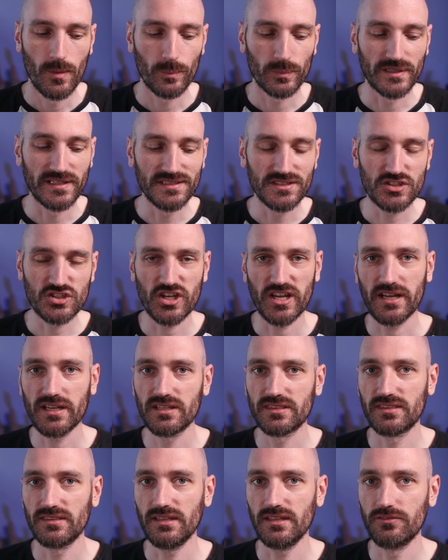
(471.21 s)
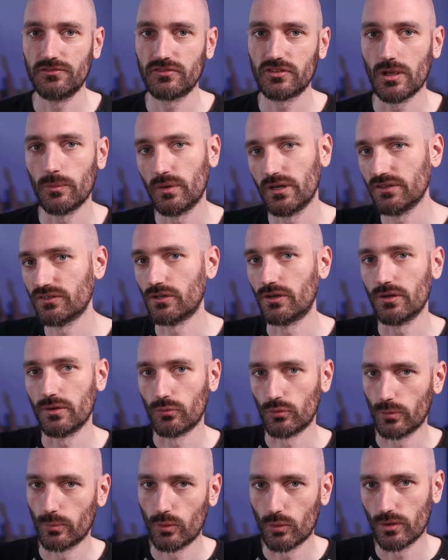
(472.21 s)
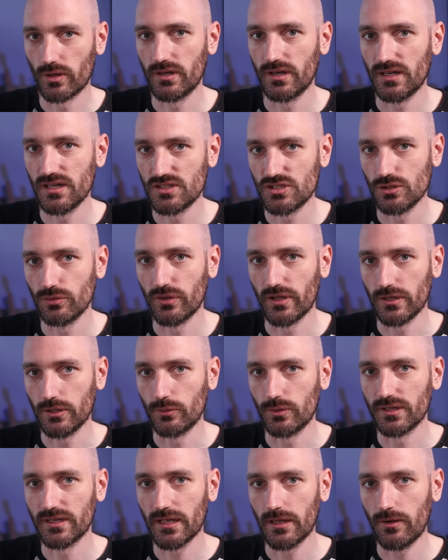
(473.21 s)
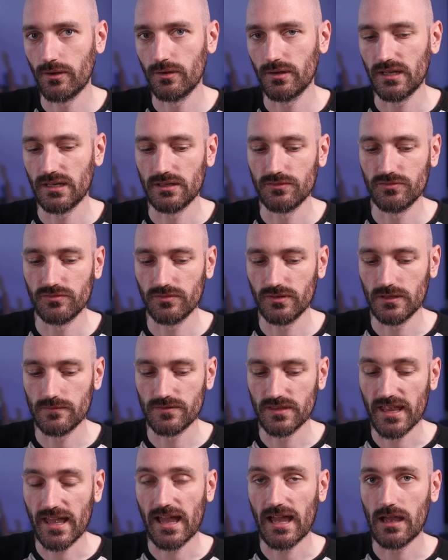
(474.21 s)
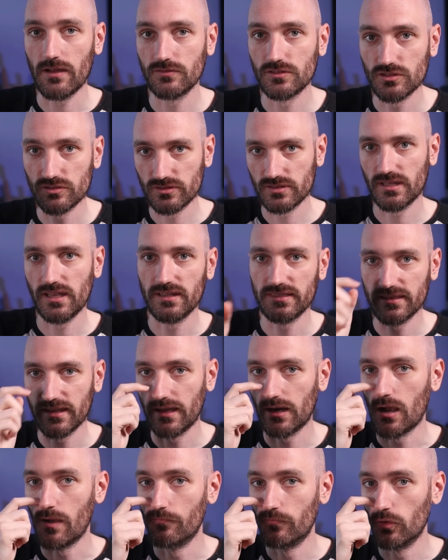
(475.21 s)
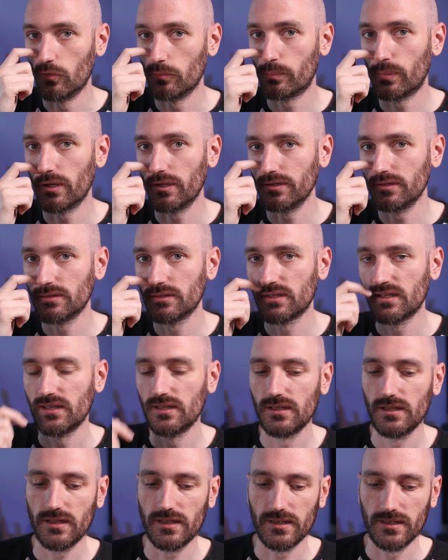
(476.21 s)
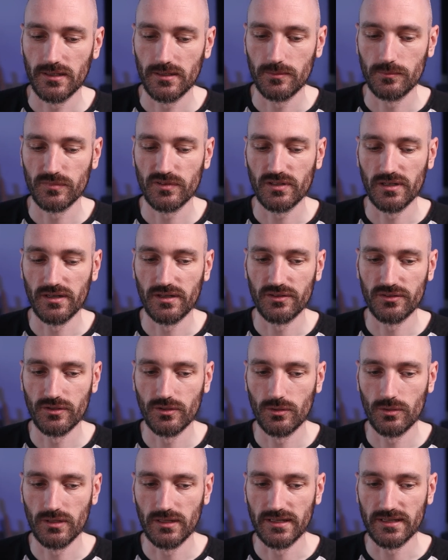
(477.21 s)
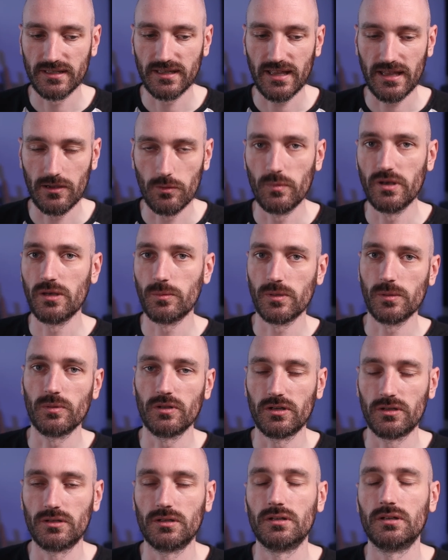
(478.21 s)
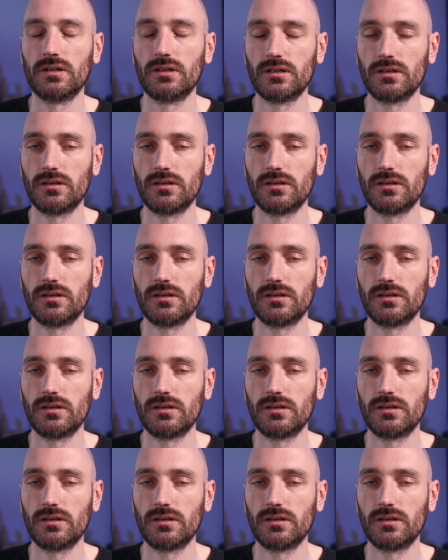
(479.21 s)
Please check if somebody's already reported an issue that you encountered, and if they have, just hit that upvote button to let us know like how many people are